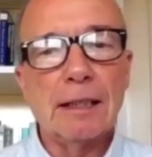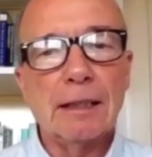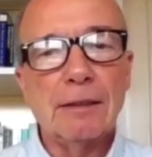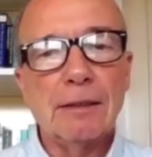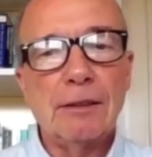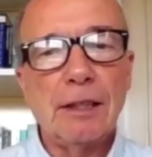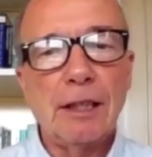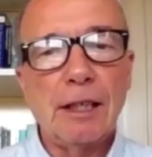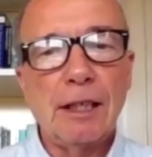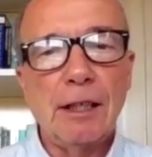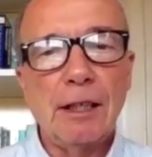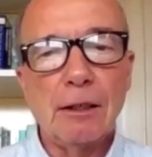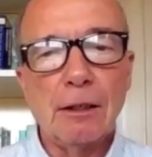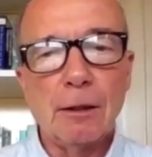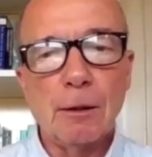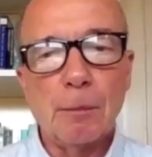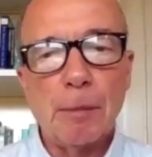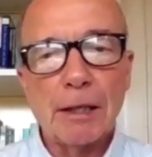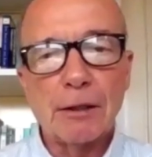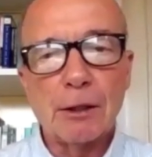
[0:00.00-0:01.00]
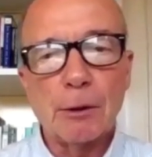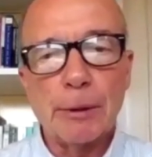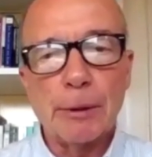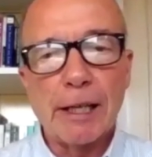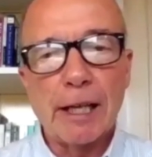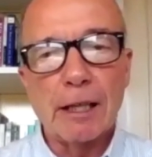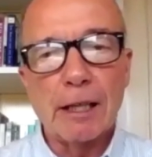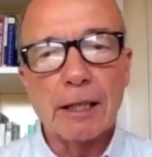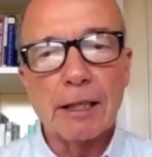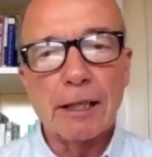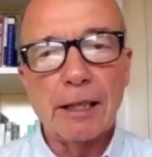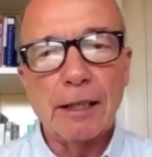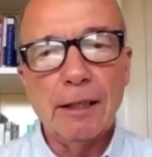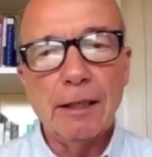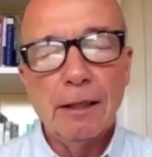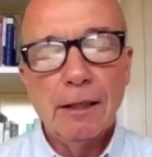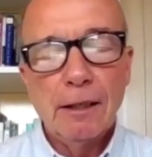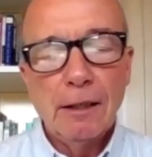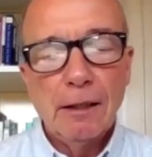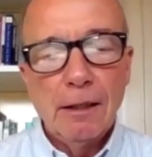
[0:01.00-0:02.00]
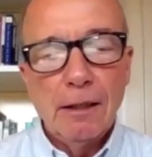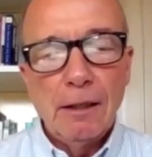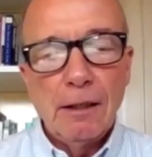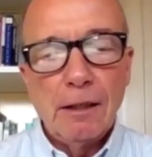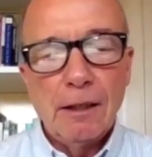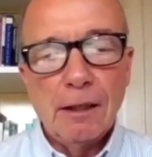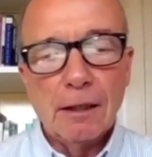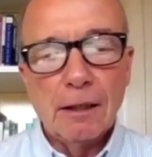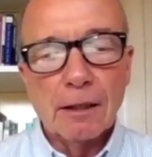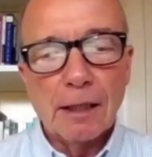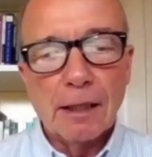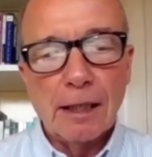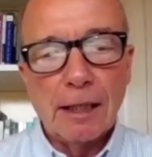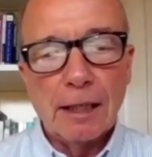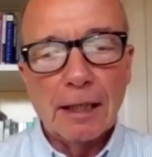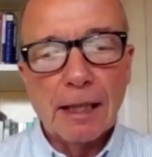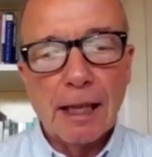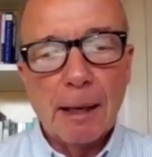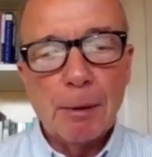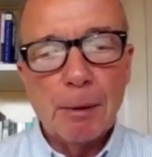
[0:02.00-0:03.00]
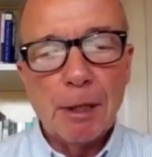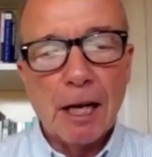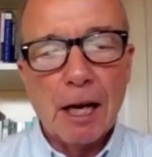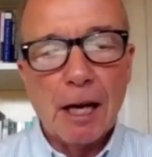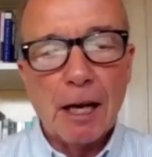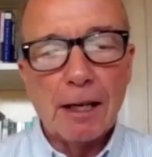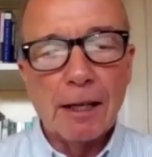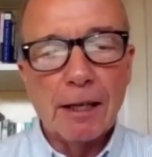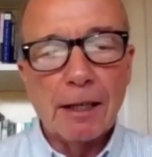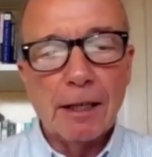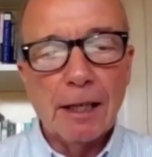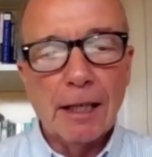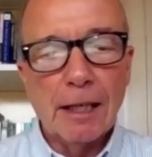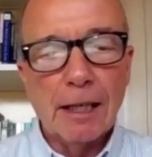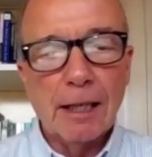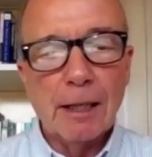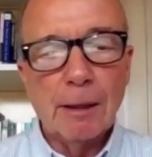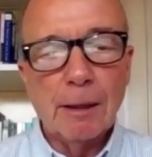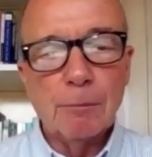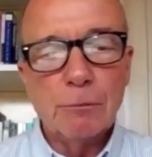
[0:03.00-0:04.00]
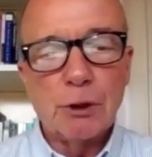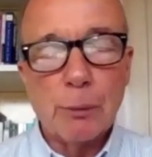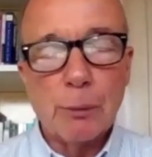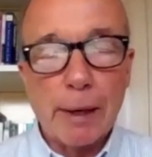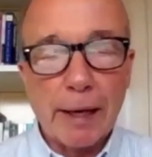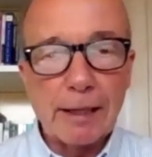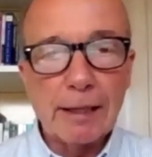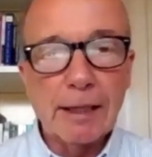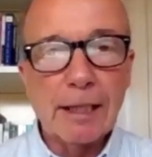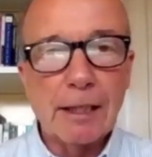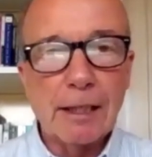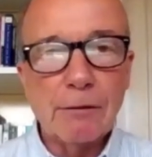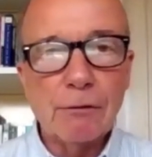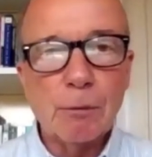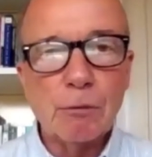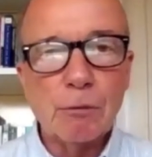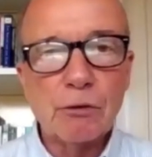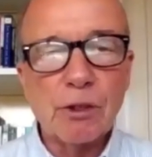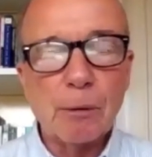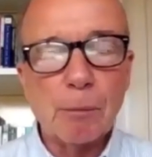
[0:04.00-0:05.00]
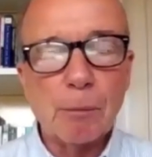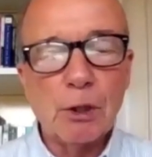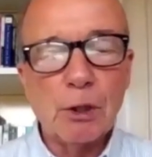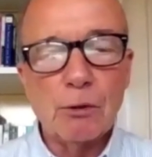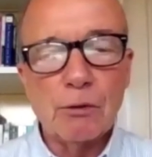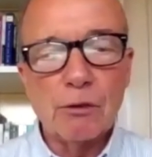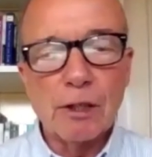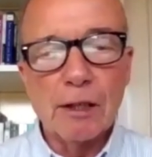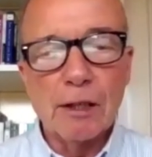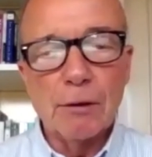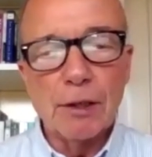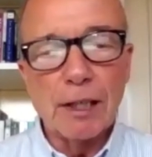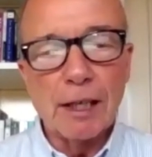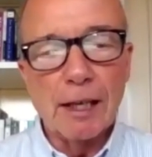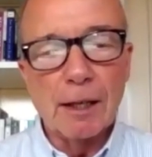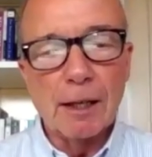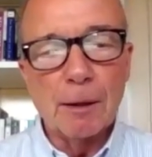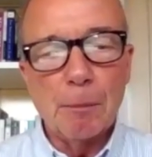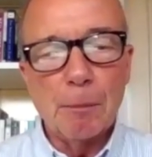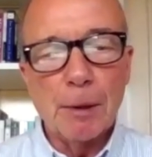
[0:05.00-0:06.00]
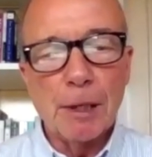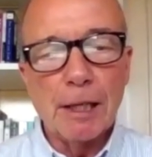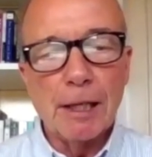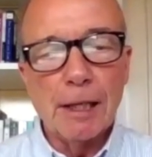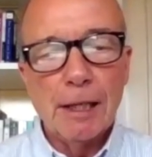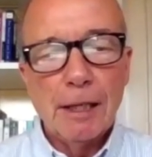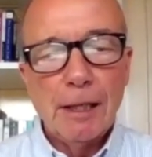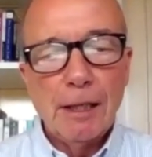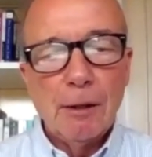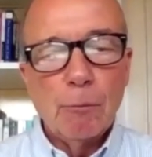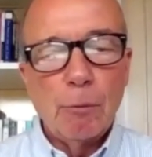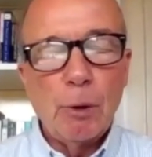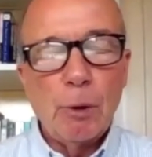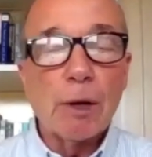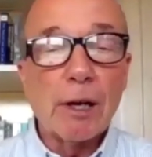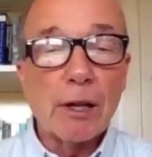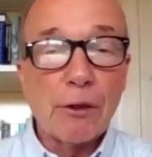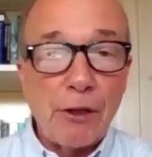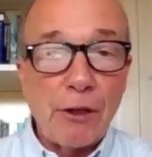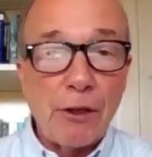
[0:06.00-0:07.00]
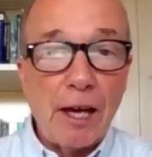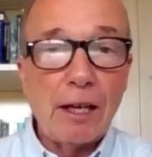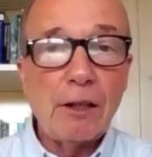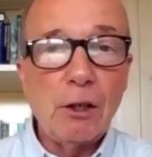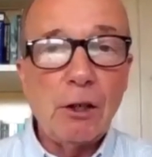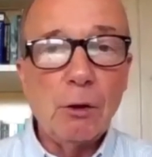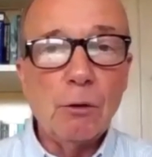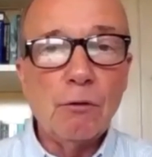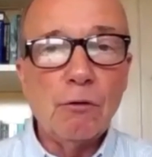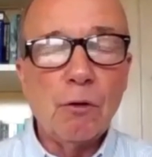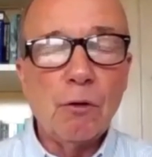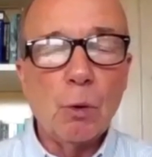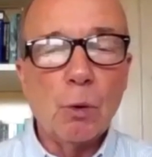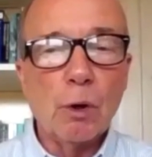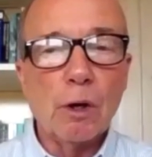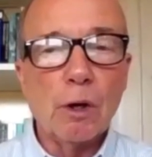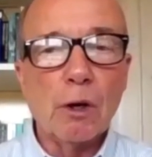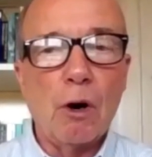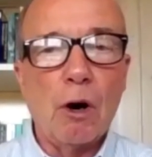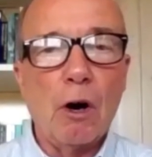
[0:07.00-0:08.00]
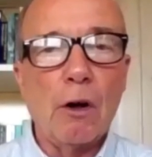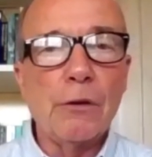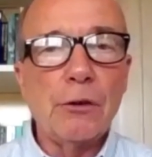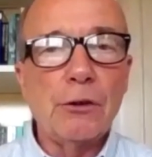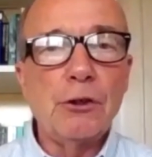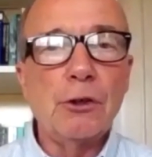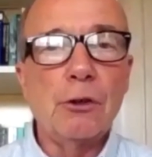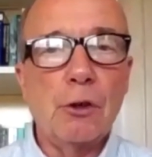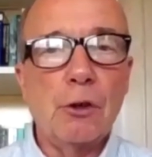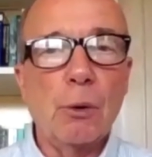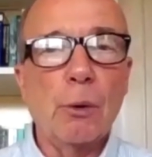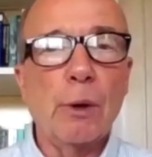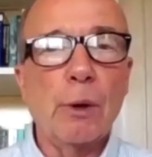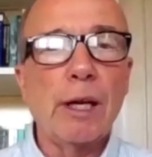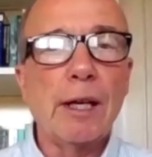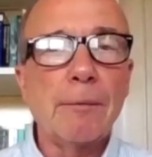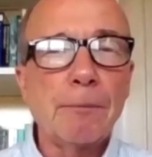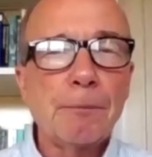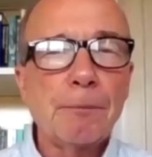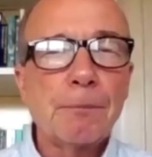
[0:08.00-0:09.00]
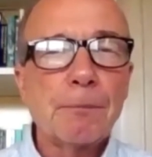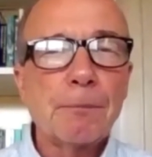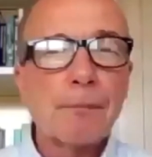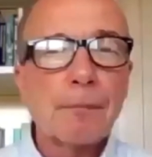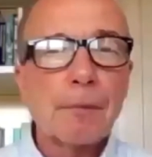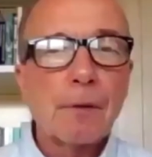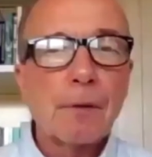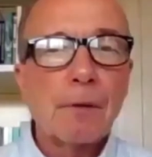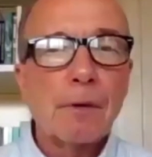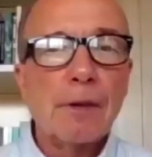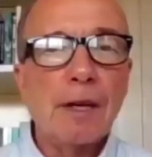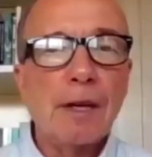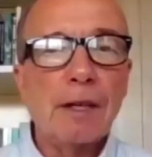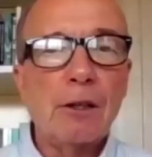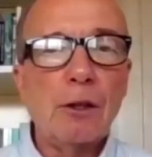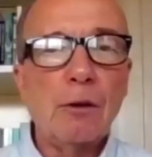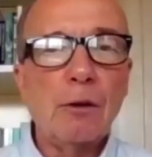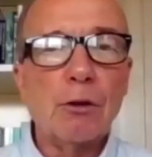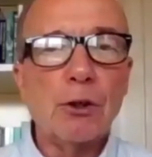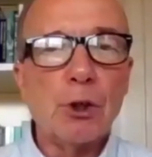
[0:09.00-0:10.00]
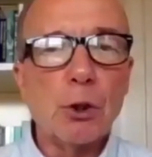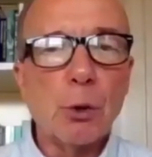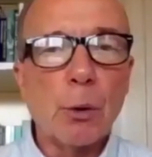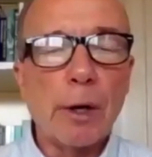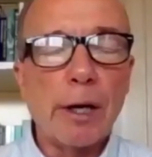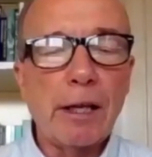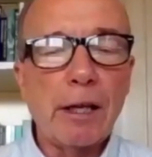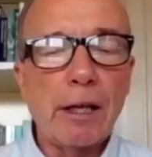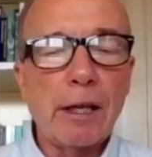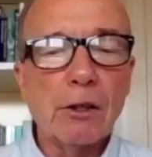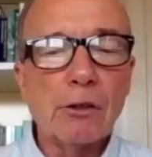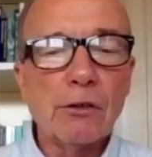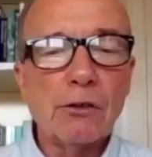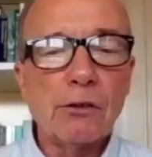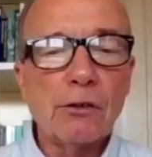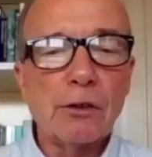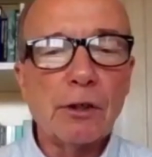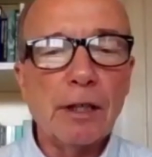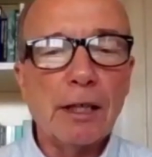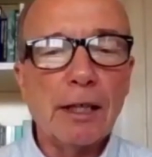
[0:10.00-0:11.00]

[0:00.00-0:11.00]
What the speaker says: to hear about the reality in Lebanon directly from someone who's living it. But we want to thank you for all that you're doing. Thank you for joining us.